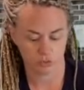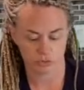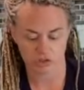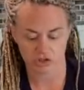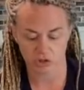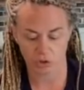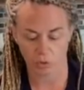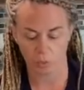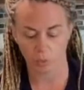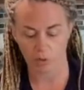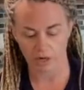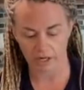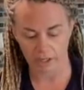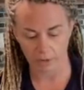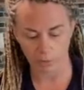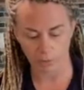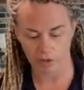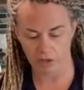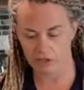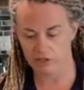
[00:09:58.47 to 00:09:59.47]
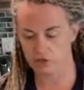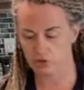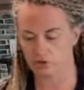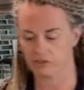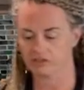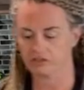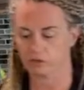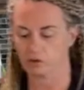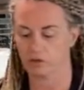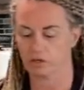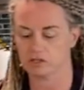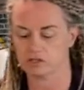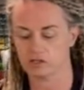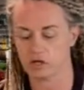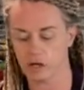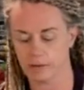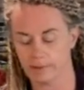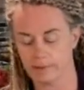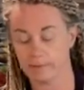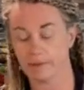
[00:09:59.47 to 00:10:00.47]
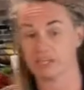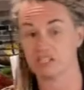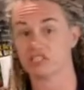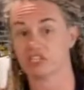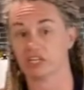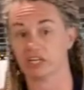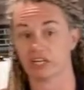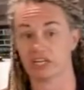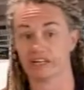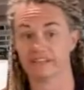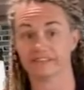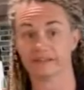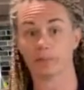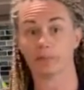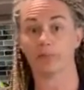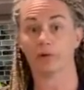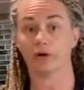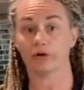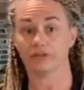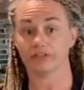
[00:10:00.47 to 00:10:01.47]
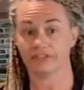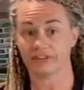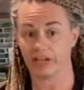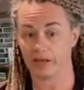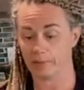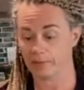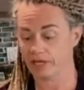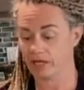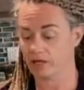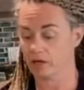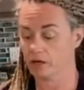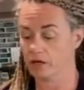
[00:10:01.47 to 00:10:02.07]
So what I wanna drizzle on top of my chicken is a balsamic